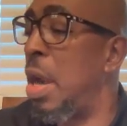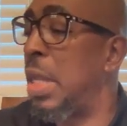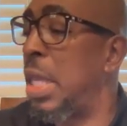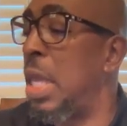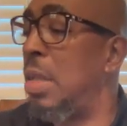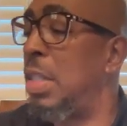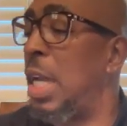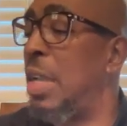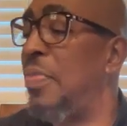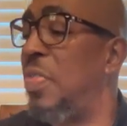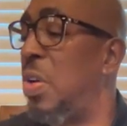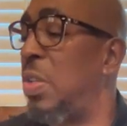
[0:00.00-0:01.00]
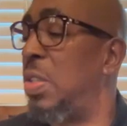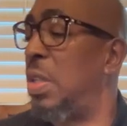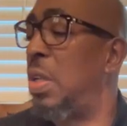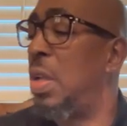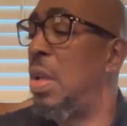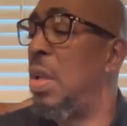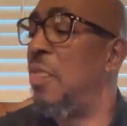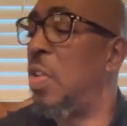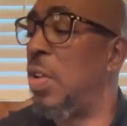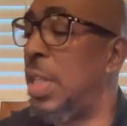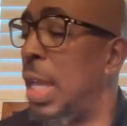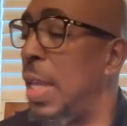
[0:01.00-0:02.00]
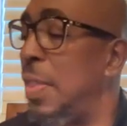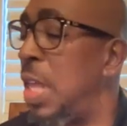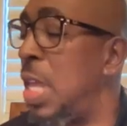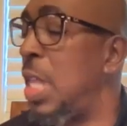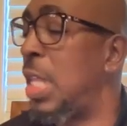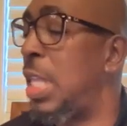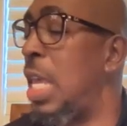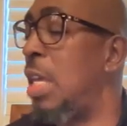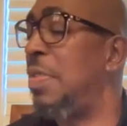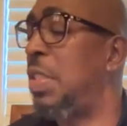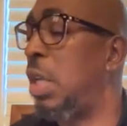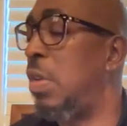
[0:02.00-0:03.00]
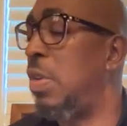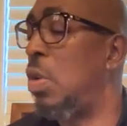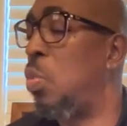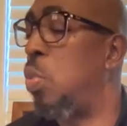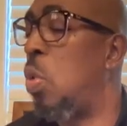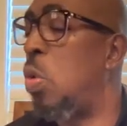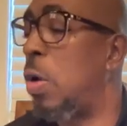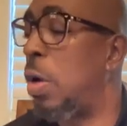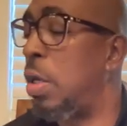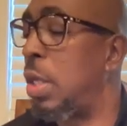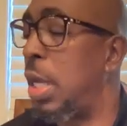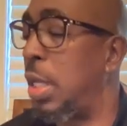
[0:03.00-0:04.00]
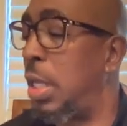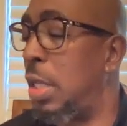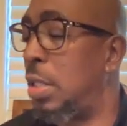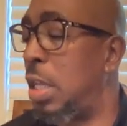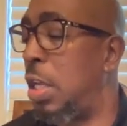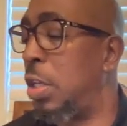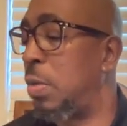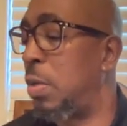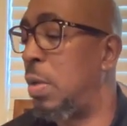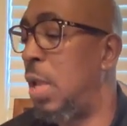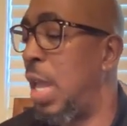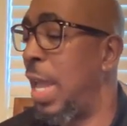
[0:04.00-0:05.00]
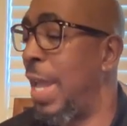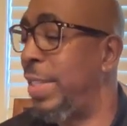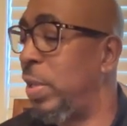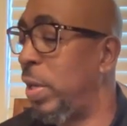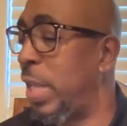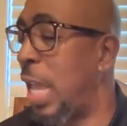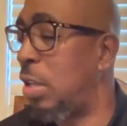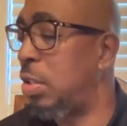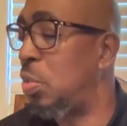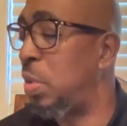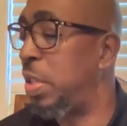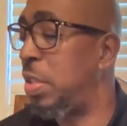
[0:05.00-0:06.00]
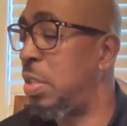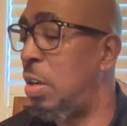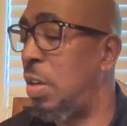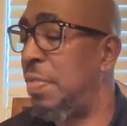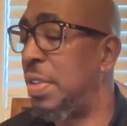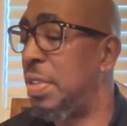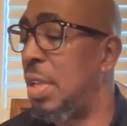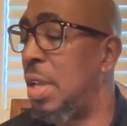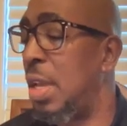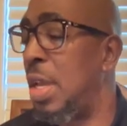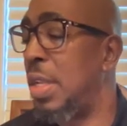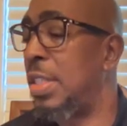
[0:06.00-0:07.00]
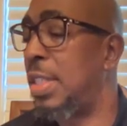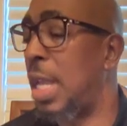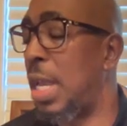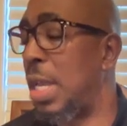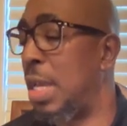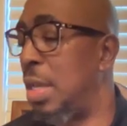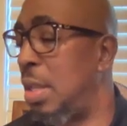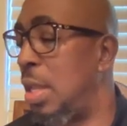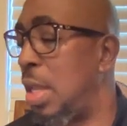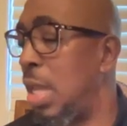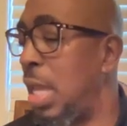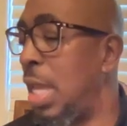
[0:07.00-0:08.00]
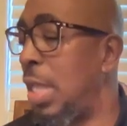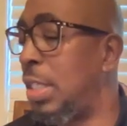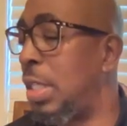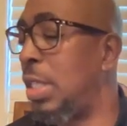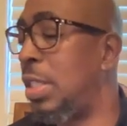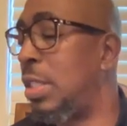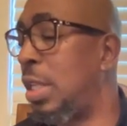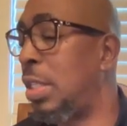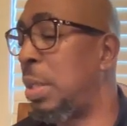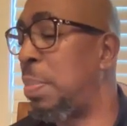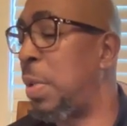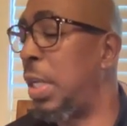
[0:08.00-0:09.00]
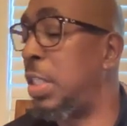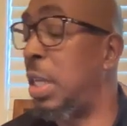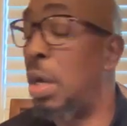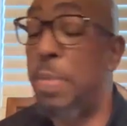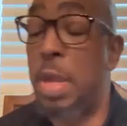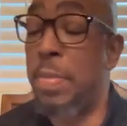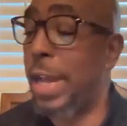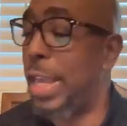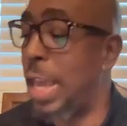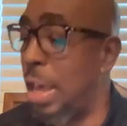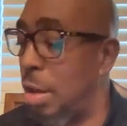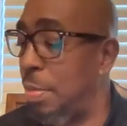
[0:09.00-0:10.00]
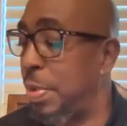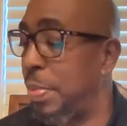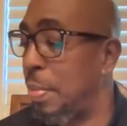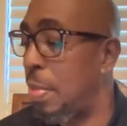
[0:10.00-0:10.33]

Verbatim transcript: All right, King James Version. Verse 8 Then the king of Syria warred against Israel and took counsel with his servants, saying, In such and such a place shall be my camp.